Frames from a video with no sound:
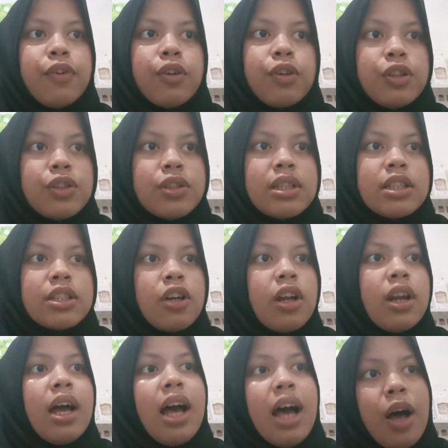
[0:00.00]
focuses on
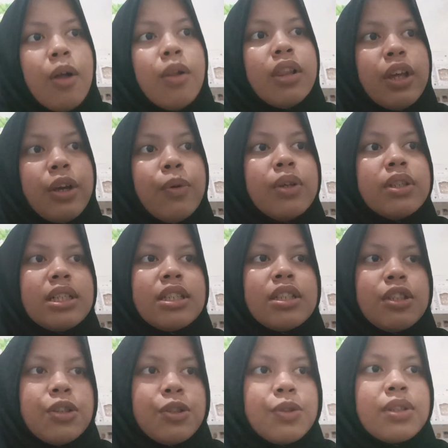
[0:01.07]
how language
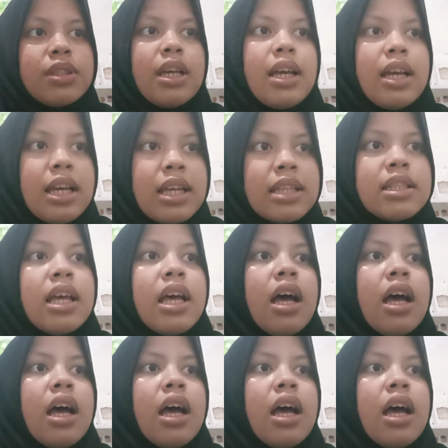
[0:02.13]
is used is